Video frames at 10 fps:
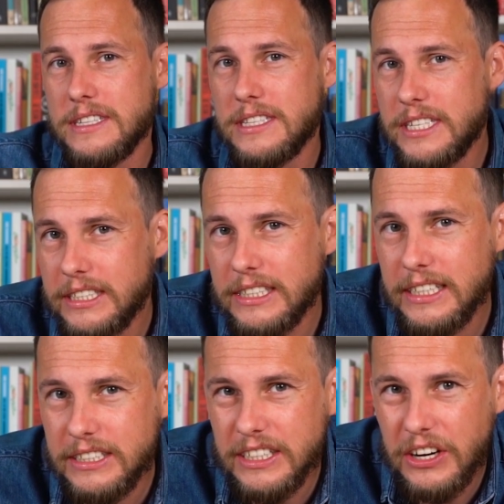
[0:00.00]
this
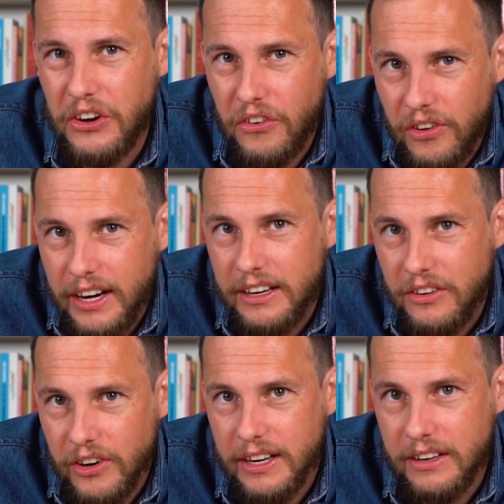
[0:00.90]
is a
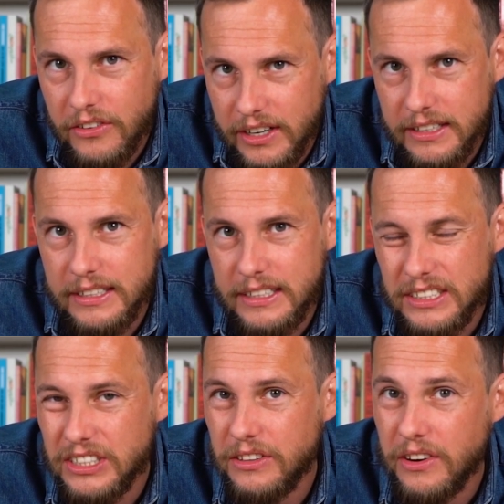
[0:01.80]
great
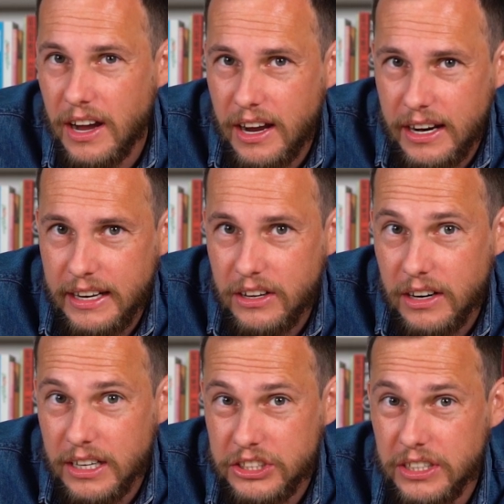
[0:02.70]
addition to any
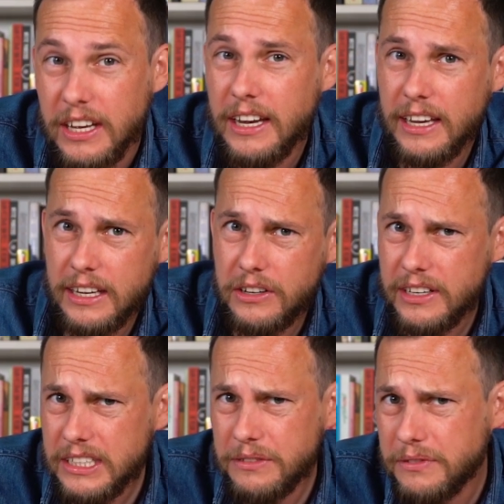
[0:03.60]
collection. It could
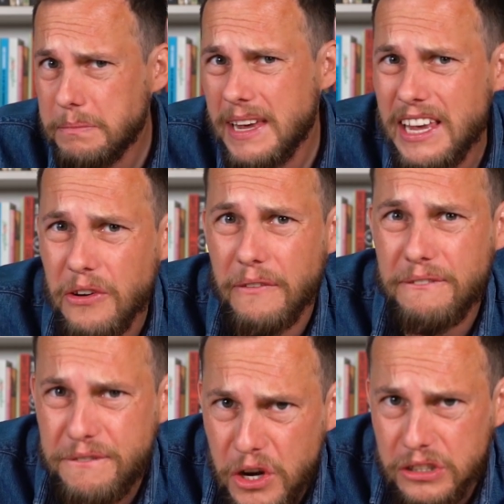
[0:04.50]
even be your
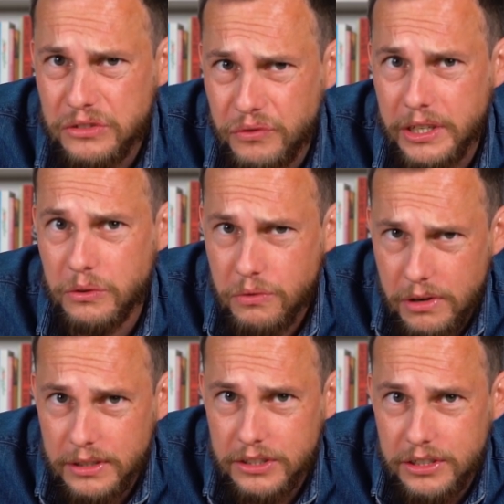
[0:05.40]
first real
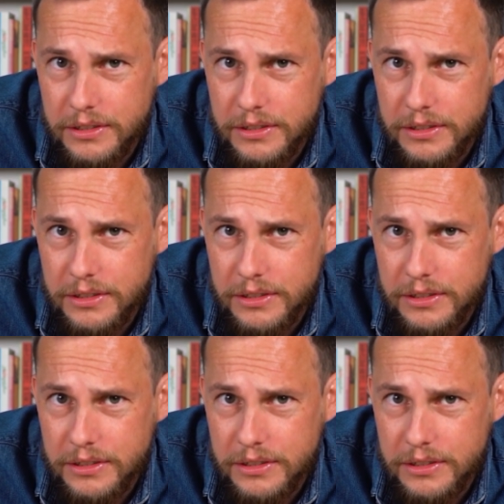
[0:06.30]
watch.